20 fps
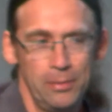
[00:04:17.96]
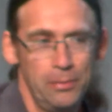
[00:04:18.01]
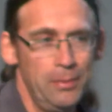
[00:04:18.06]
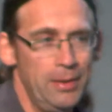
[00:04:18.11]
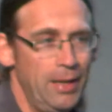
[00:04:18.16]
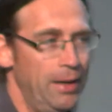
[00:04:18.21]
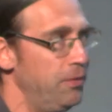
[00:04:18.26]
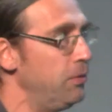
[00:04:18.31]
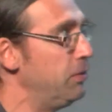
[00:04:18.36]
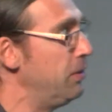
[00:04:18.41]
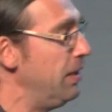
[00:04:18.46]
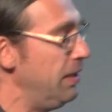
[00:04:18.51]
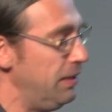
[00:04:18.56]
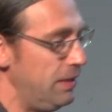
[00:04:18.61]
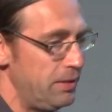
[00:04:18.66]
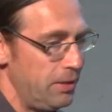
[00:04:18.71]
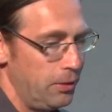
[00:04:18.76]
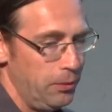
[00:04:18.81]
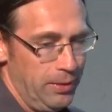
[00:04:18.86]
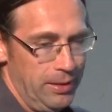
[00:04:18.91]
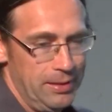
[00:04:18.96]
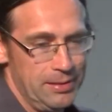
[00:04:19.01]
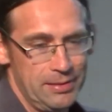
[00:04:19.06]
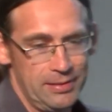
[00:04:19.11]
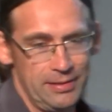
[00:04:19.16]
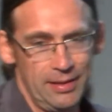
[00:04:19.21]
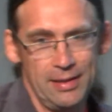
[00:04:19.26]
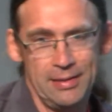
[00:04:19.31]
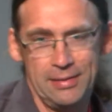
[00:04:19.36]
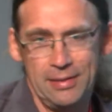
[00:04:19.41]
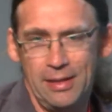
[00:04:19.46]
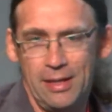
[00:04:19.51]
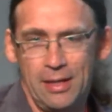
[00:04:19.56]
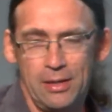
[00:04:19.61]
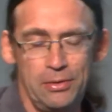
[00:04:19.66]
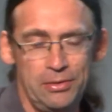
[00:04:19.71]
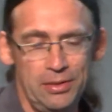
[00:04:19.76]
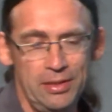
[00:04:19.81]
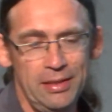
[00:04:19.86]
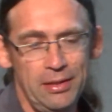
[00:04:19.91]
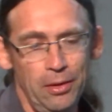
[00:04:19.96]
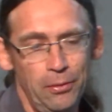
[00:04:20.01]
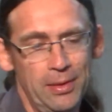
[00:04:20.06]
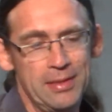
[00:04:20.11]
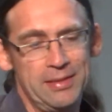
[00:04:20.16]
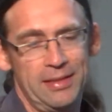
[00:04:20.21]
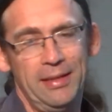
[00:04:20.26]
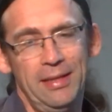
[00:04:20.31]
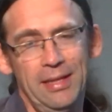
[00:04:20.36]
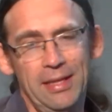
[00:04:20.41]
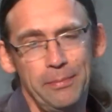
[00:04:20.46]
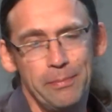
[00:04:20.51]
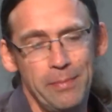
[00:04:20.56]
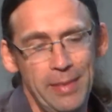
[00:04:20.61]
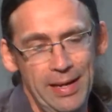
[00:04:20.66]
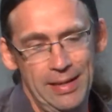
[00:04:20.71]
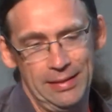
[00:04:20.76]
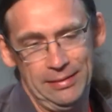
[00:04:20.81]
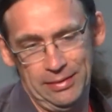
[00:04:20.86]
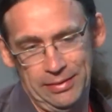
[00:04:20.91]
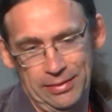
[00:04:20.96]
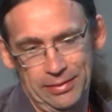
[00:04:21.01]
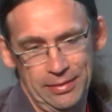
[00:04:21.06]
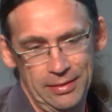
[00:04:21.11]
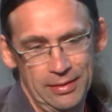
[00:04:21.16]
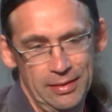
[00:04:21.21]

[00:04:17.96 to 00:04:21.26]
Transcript: we have utility tokens, yes? Utility tokens are really meant